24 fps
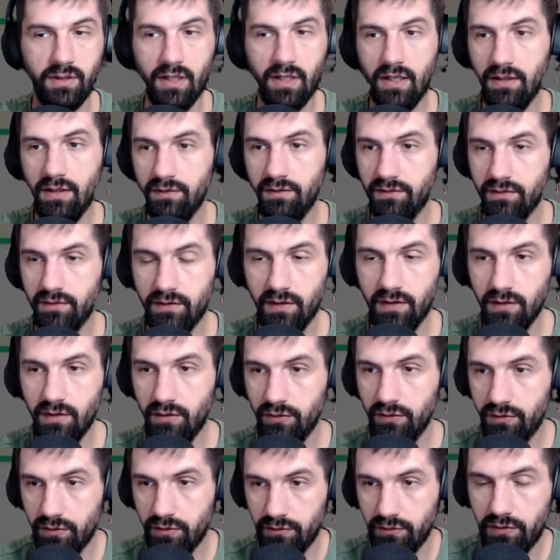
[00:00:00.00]
Guys, thank
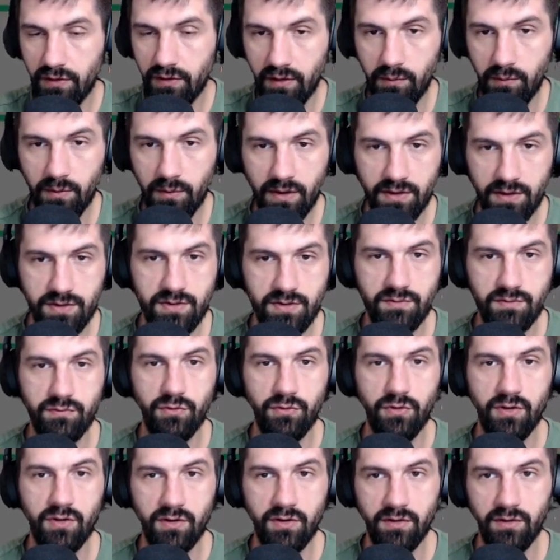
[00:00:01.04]
you so fucking much
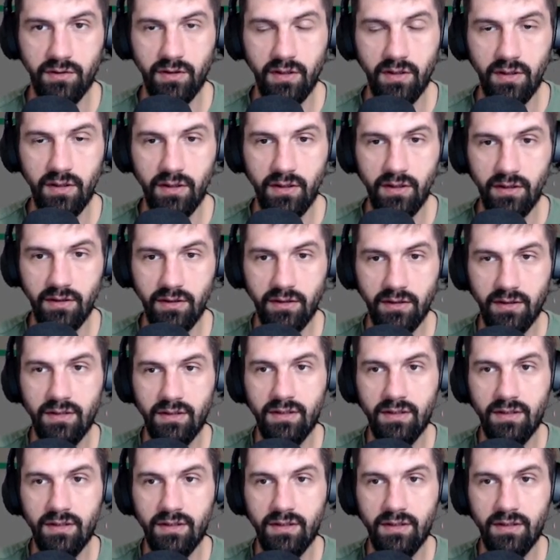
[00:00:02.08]
for uh,